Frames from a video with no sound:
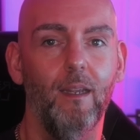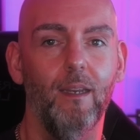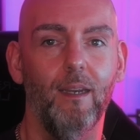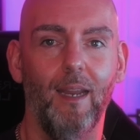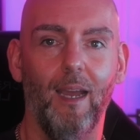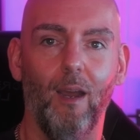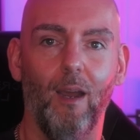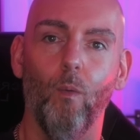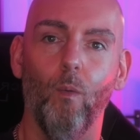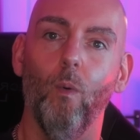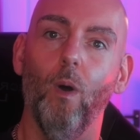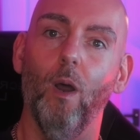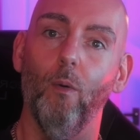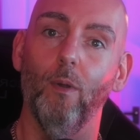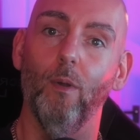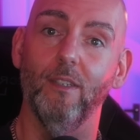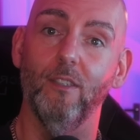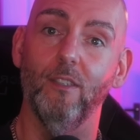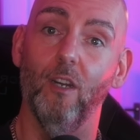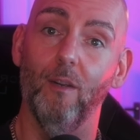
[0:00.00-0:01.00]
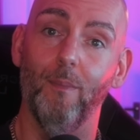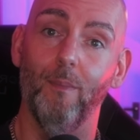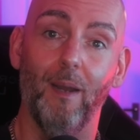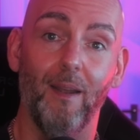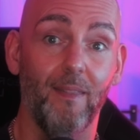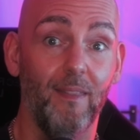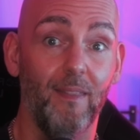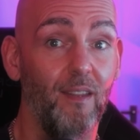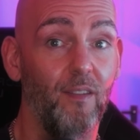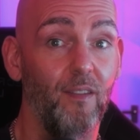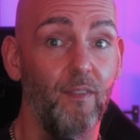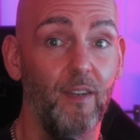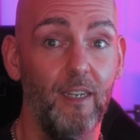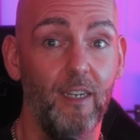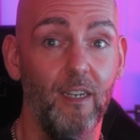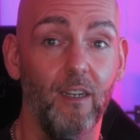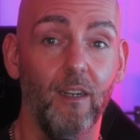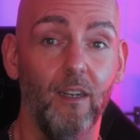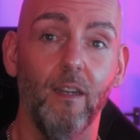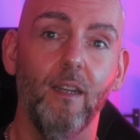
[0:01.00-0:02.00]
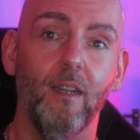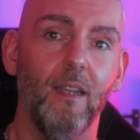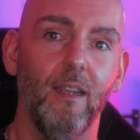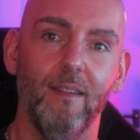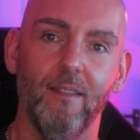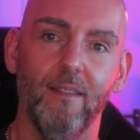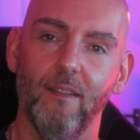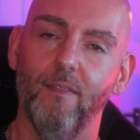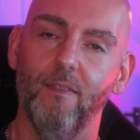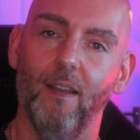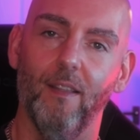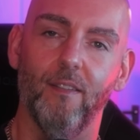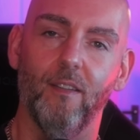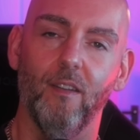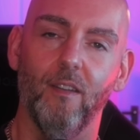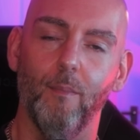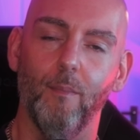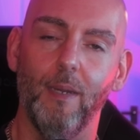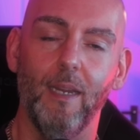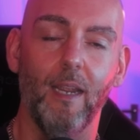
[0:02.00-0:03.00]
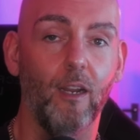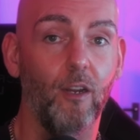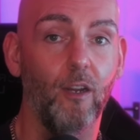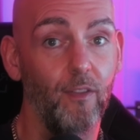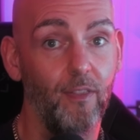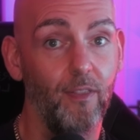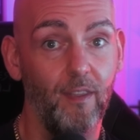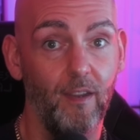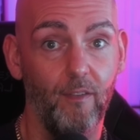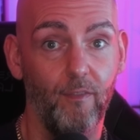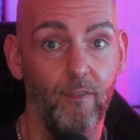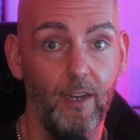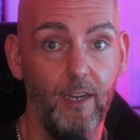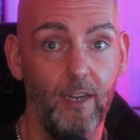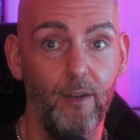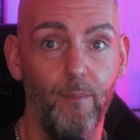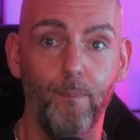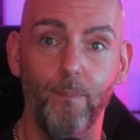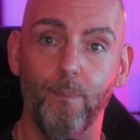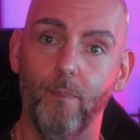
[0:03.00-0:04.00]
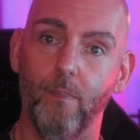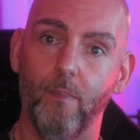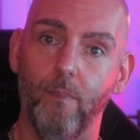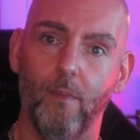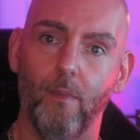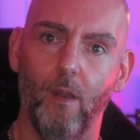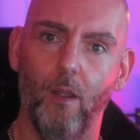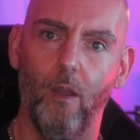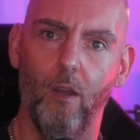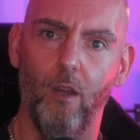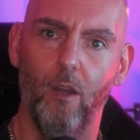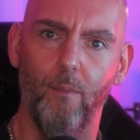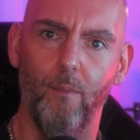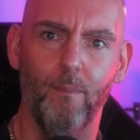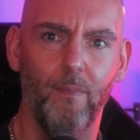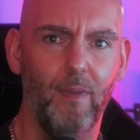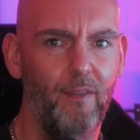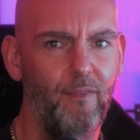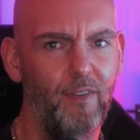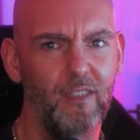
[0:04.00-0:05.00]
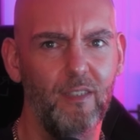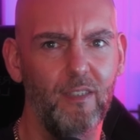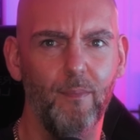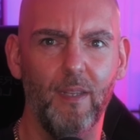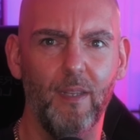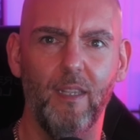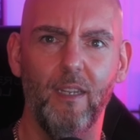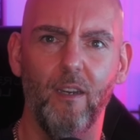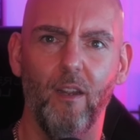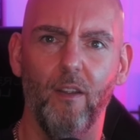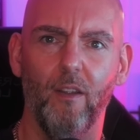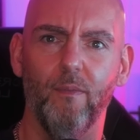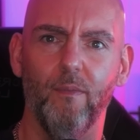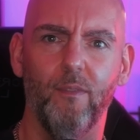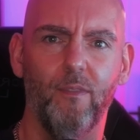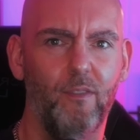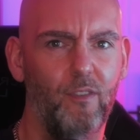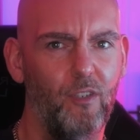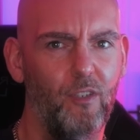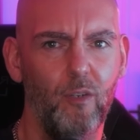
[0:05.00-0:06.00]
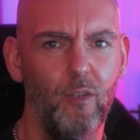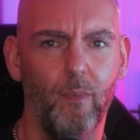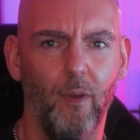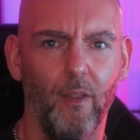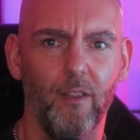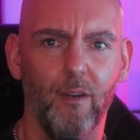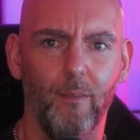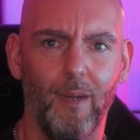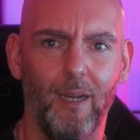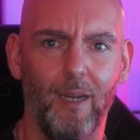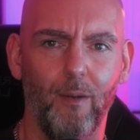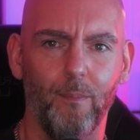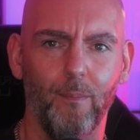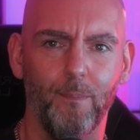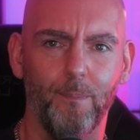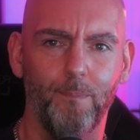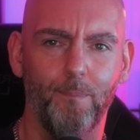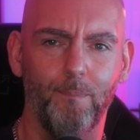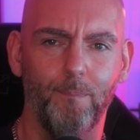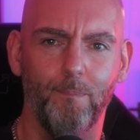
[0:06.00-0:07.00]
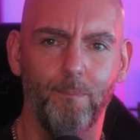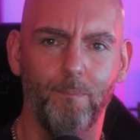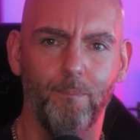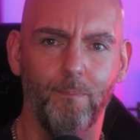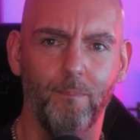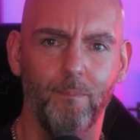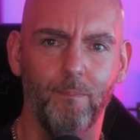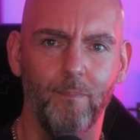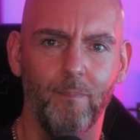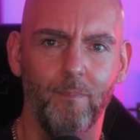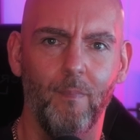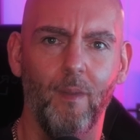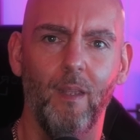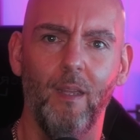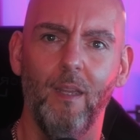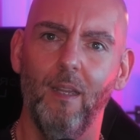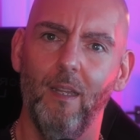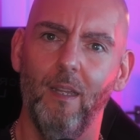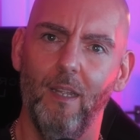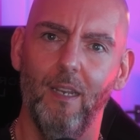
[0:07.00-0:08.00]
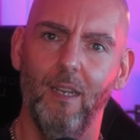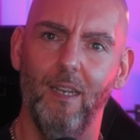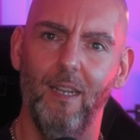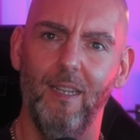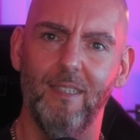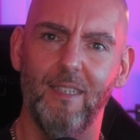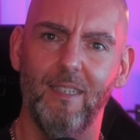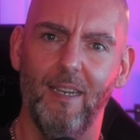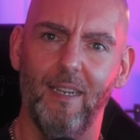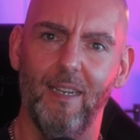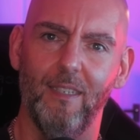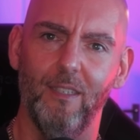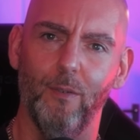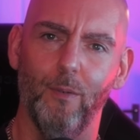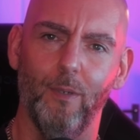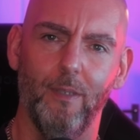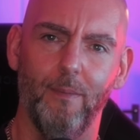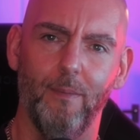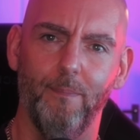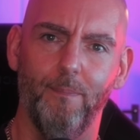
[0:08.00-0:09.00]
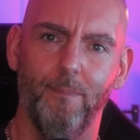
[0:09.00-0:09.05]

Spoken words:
Now, what I want to talk about in this video is if that's going to be a good thing for you, or if it's something you're not too bothered about. Let's get into it.